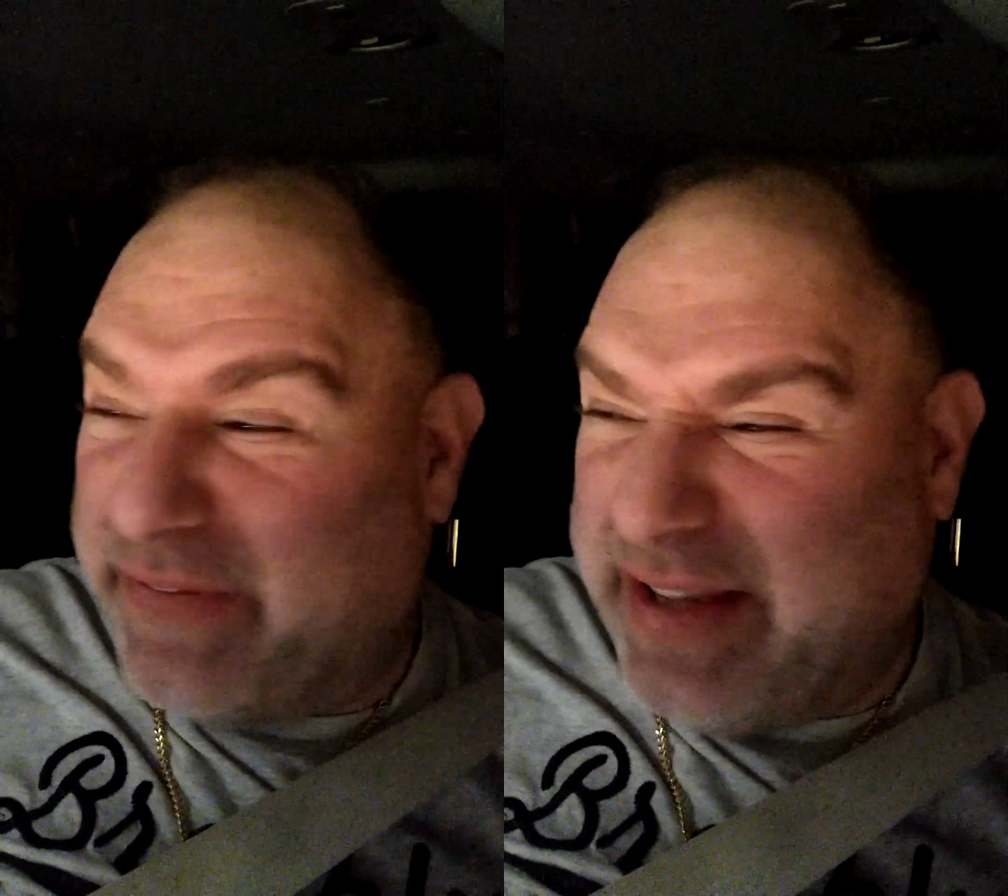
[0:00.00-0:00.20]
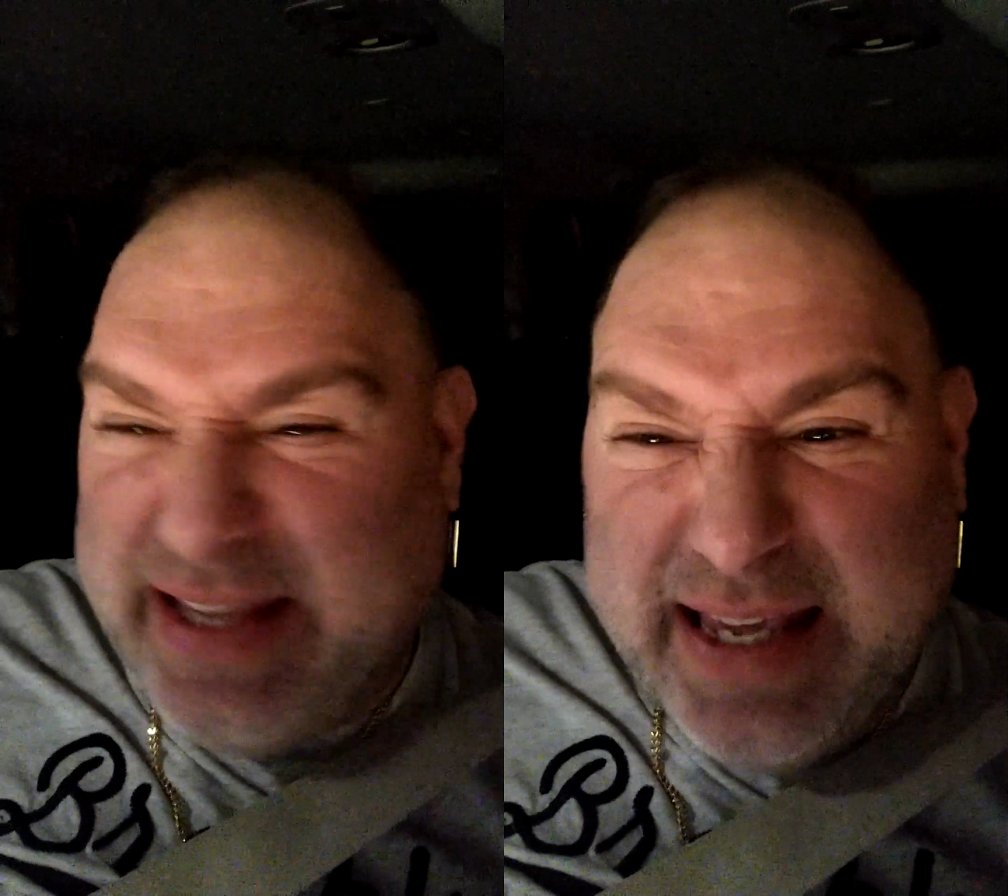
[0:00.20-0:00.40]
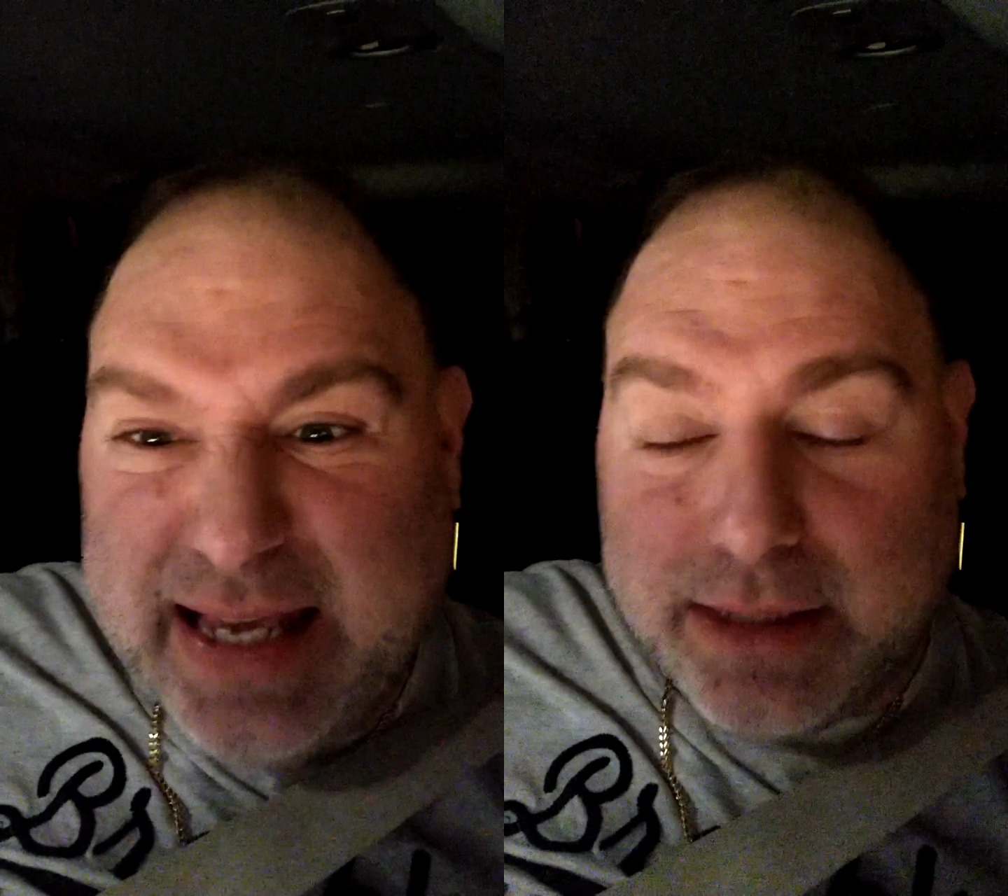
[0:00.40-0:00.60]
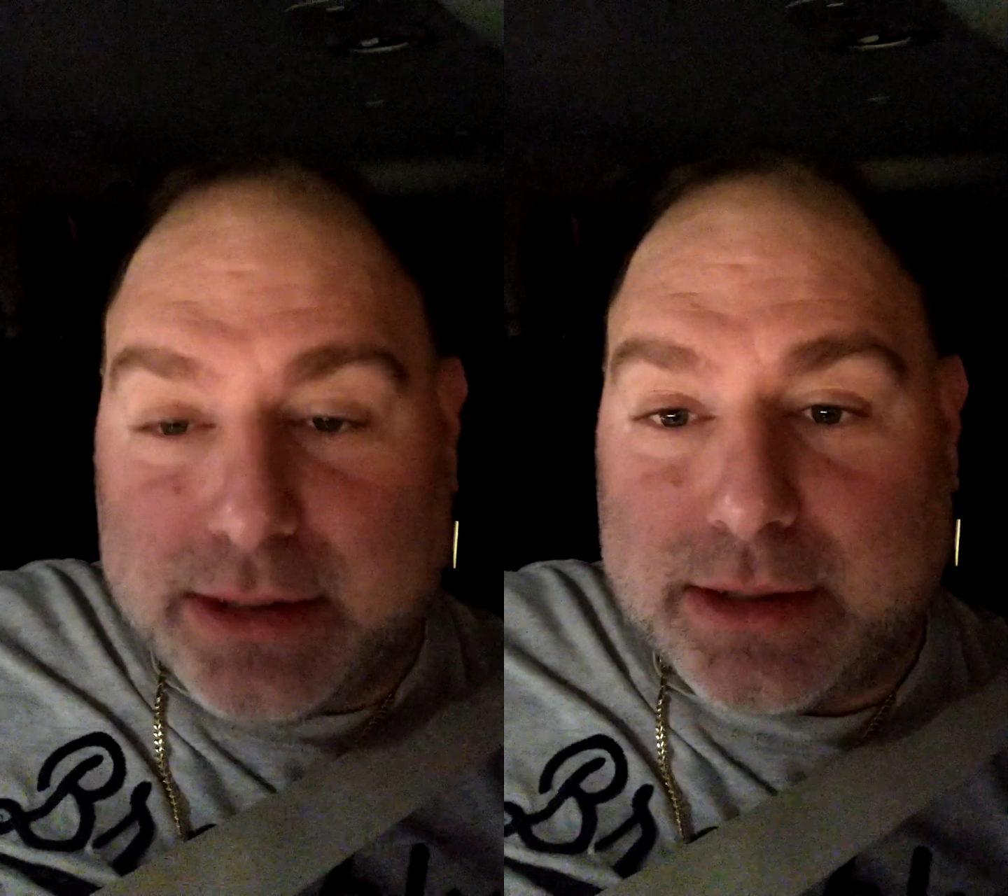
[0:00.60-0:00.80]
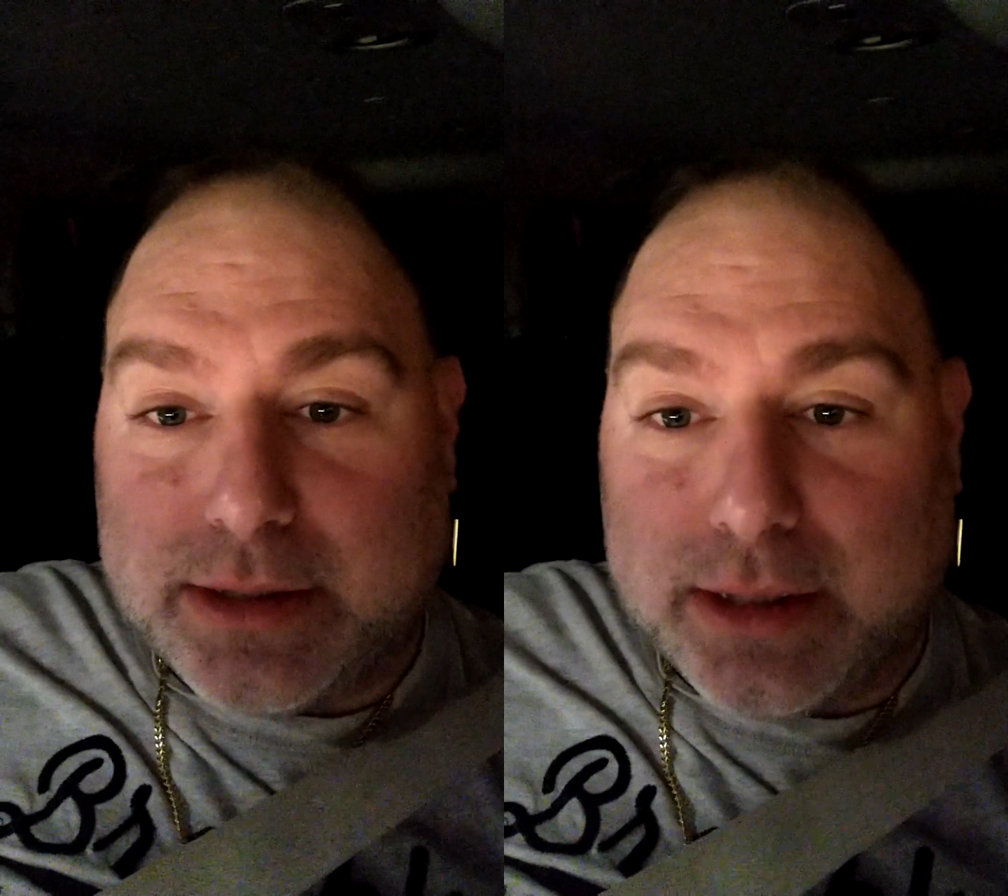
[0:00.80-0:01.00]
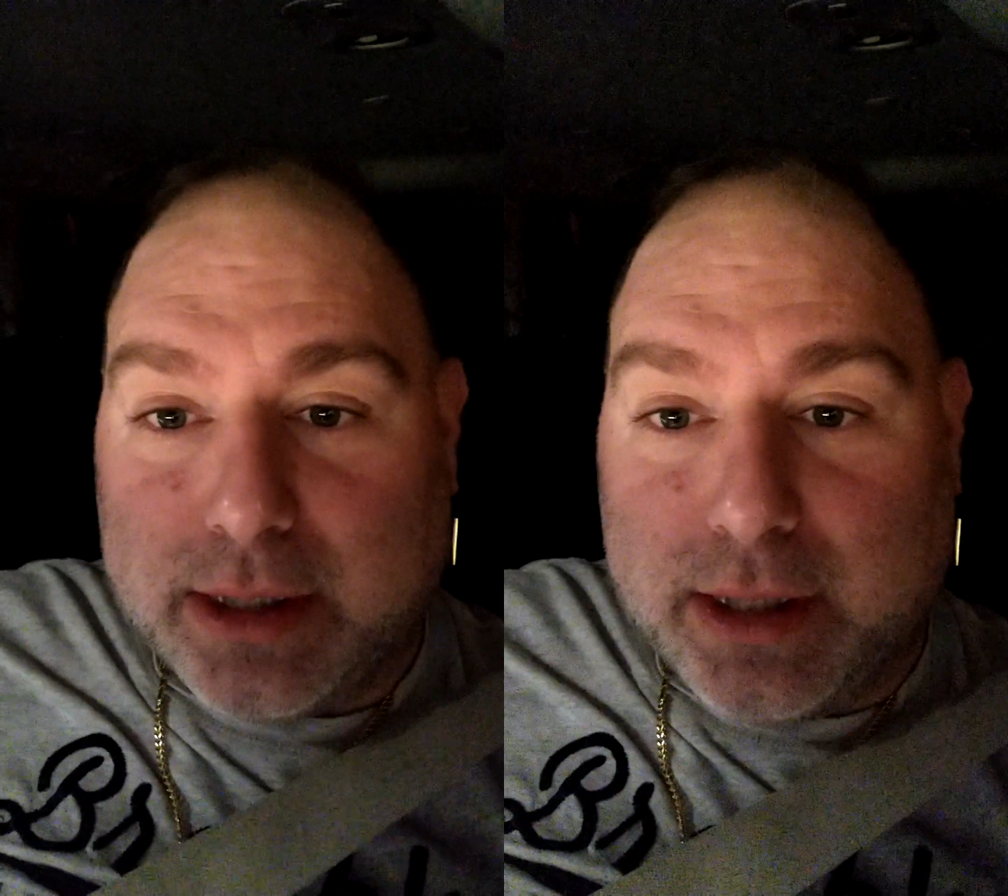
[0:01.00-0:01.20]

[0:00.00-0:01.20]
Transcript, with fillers: for years.